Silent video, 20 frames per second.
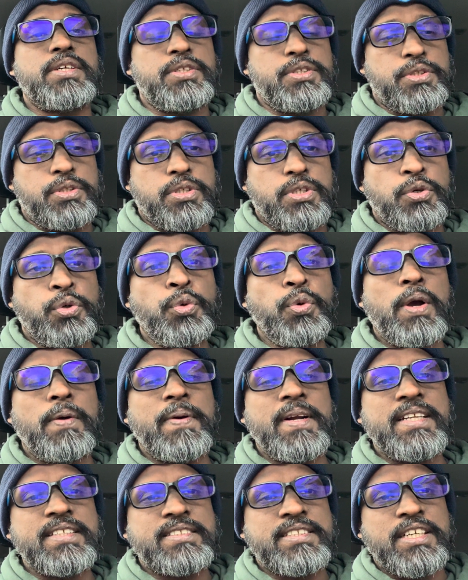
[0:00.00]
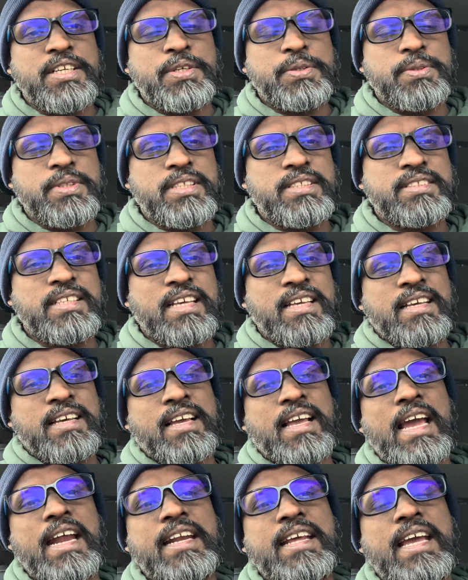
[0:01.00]
whoever listening to this can
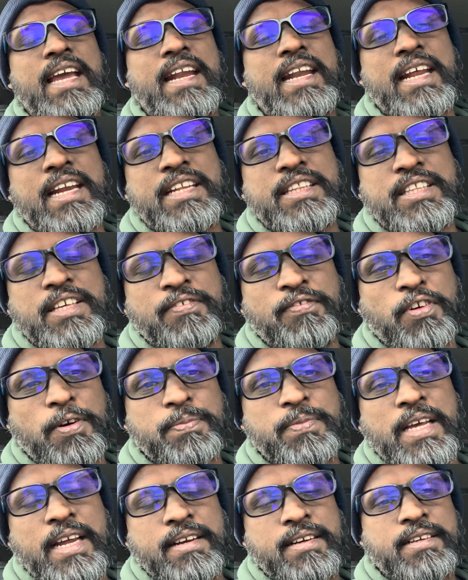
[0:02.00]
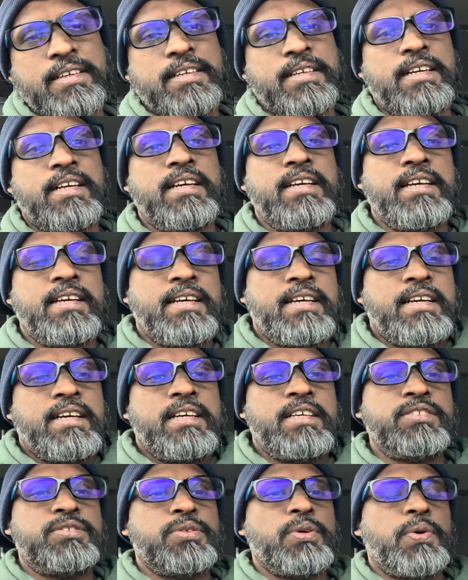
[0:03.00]
gain anything from that.
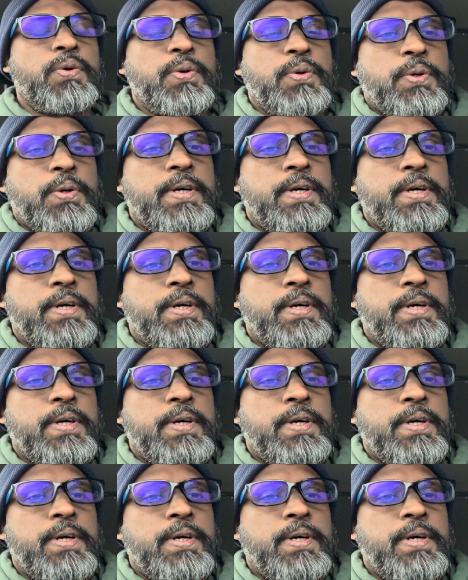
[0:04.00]
So